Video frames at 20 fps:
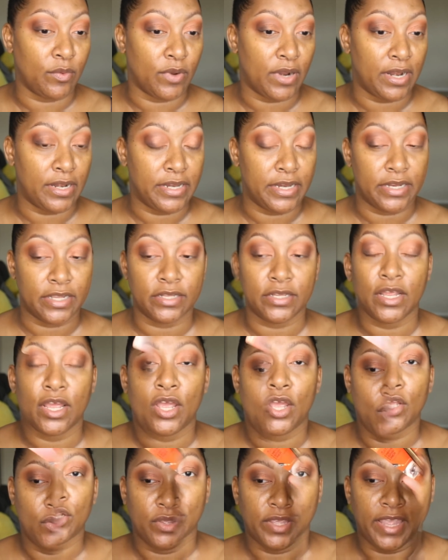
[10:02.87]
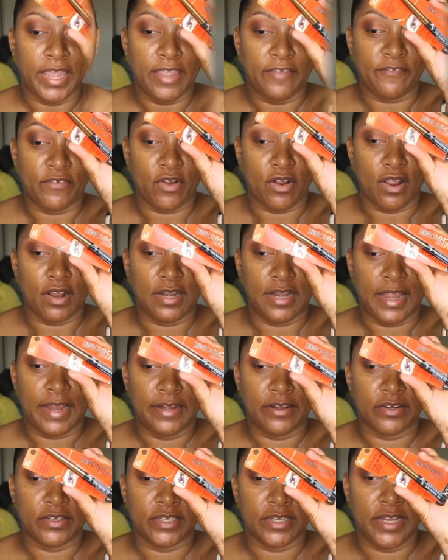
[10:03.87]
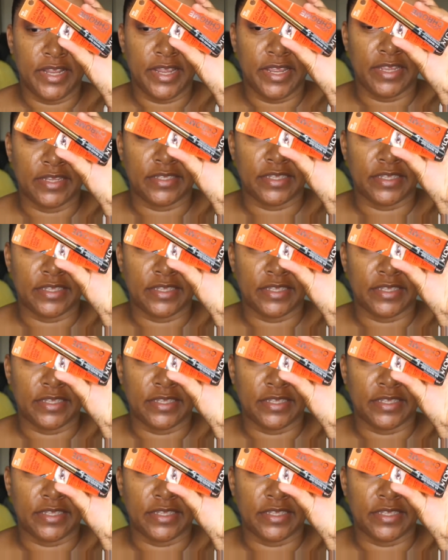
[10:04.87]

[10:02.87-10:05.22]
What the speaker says: what I needed. Okay, for our liner today,